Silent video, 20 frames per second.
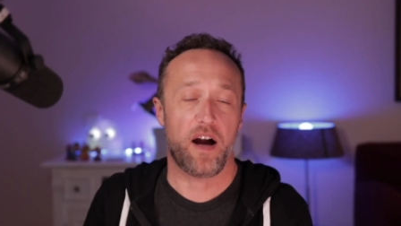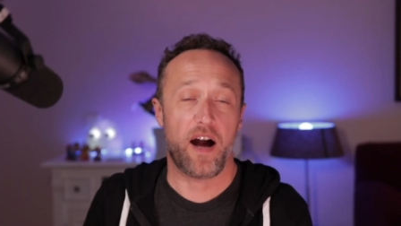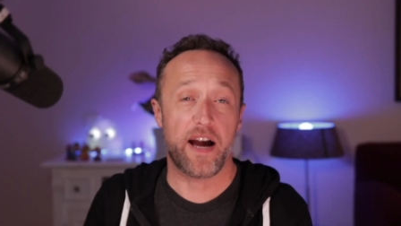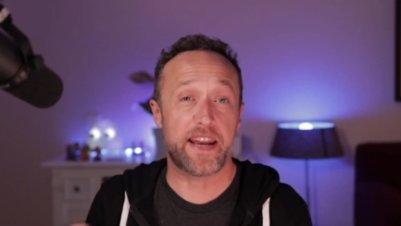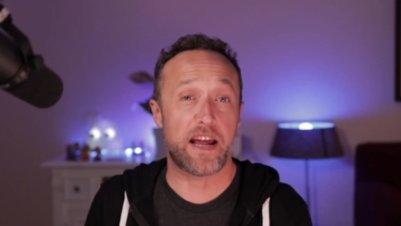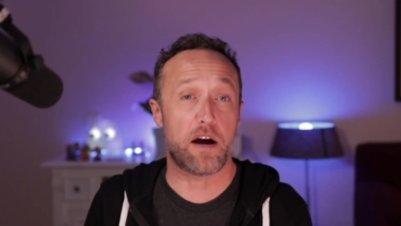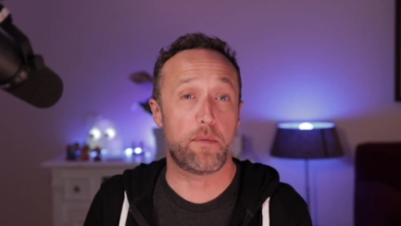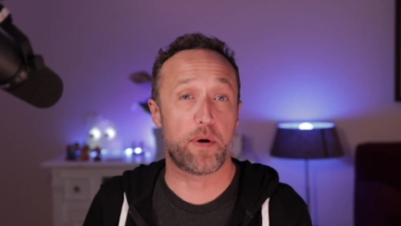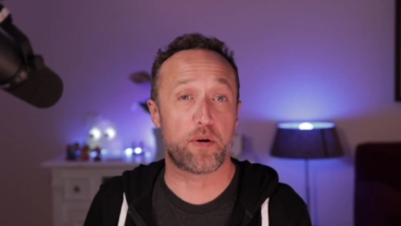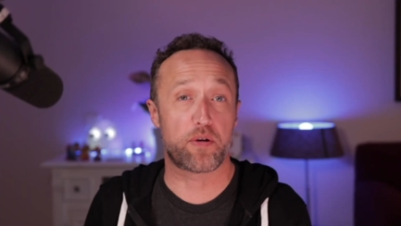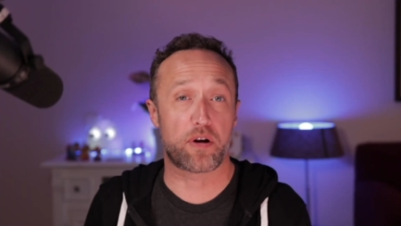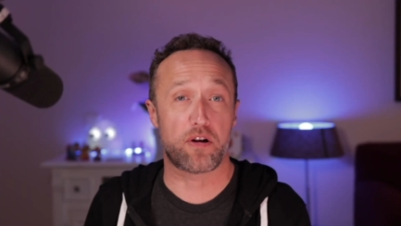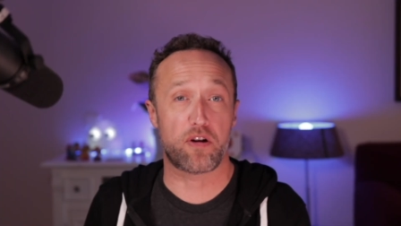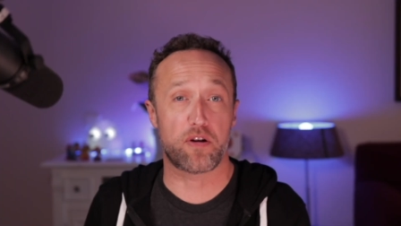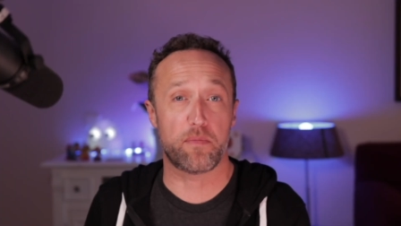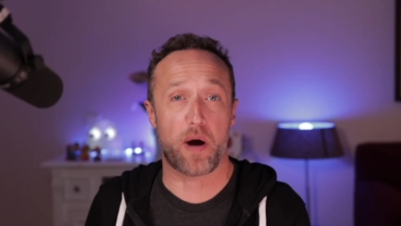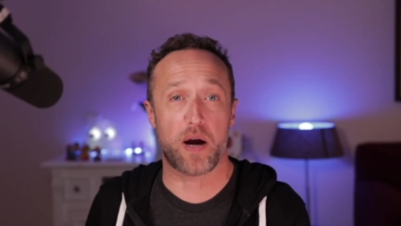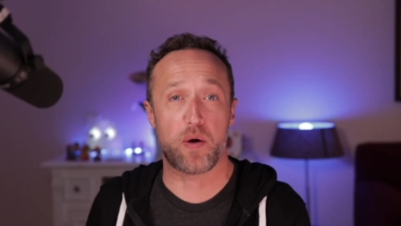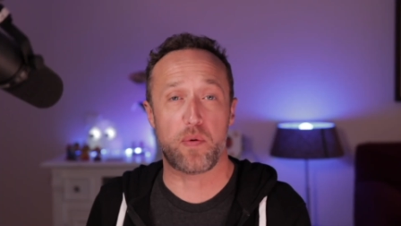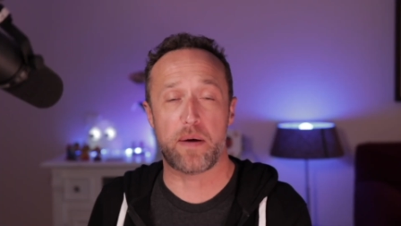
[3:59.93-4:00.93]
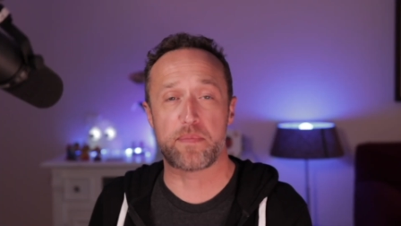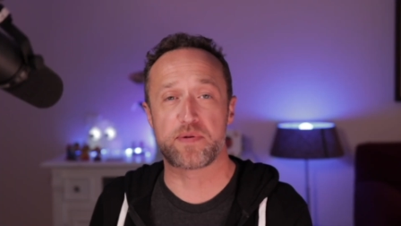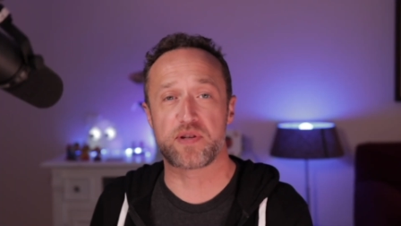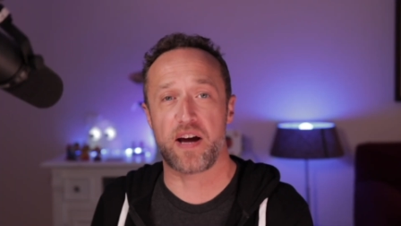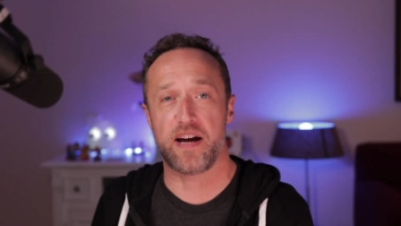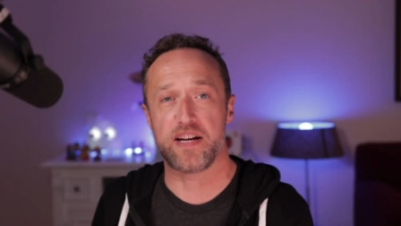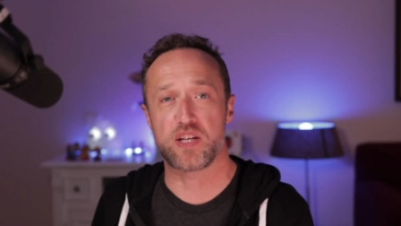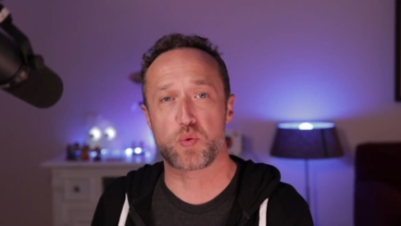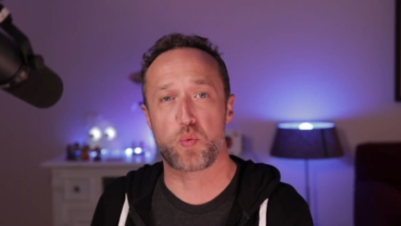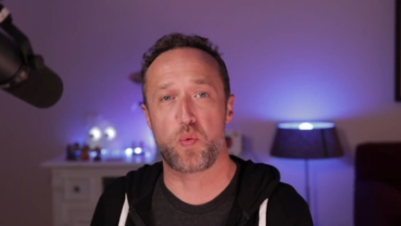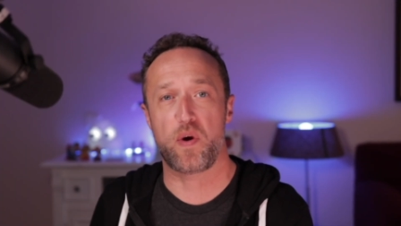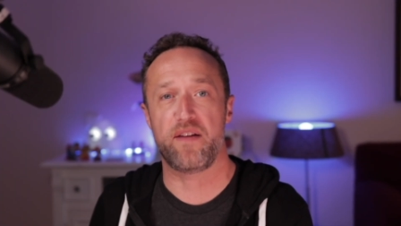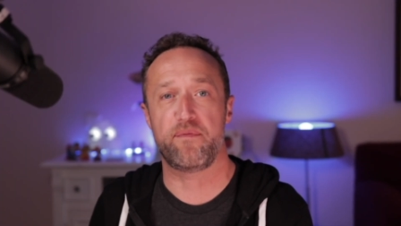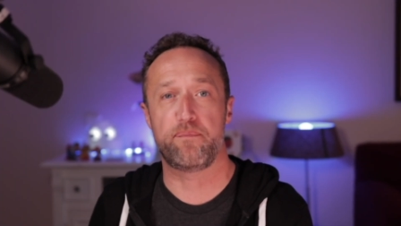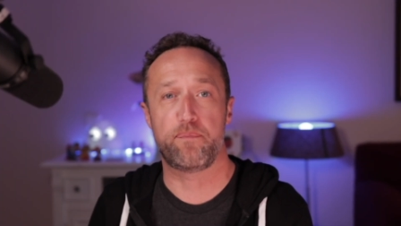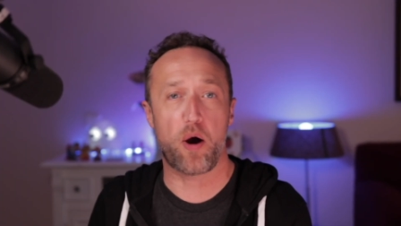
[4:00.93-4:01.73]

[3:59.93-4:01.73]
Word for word: I now build a lot of my websites with